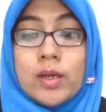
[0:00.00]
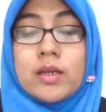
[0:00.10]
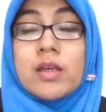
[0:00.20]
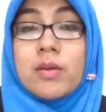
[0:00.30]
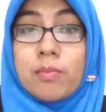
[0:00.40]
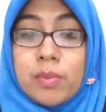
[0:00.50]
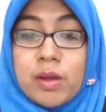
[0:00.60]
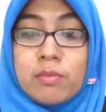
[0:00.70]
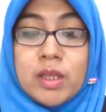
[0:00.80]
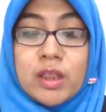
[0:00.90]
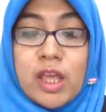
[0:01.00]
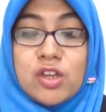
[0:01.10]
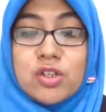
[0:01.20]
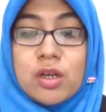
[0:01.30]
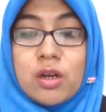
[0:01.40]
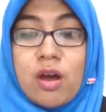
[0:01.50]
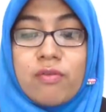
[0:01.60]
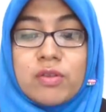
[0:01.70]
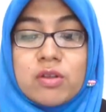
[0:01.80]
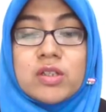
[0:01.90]
the implementation
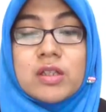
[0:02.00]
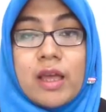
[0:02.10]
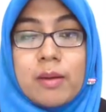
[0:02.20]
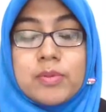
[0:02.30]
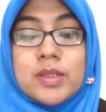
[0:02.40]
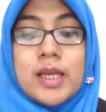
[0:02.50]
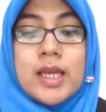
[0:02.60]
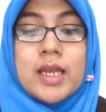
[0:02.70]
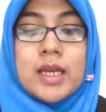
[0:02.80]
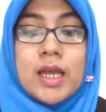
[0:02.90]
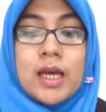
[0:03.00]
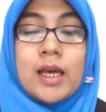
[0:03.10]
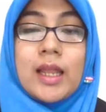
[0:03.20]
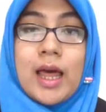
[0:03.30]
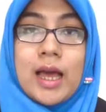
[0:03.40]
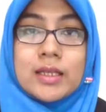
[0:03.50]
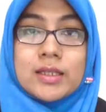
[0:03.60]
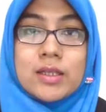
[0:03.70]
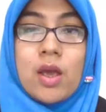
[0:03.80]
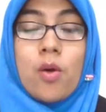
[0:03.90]
of the steps in the
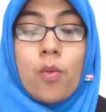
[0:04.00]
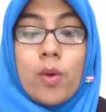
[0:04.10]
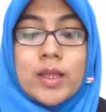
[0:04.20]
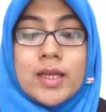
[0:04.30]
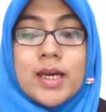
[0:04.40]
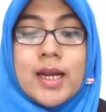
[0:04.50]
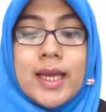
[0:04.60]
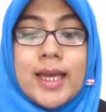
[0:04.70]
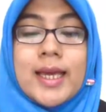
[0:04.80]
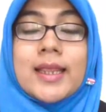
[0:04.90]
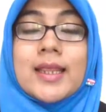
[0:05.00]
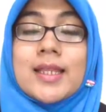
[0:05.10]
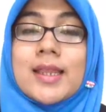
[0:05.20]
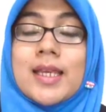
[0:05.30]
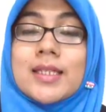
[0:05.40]
class, whether it is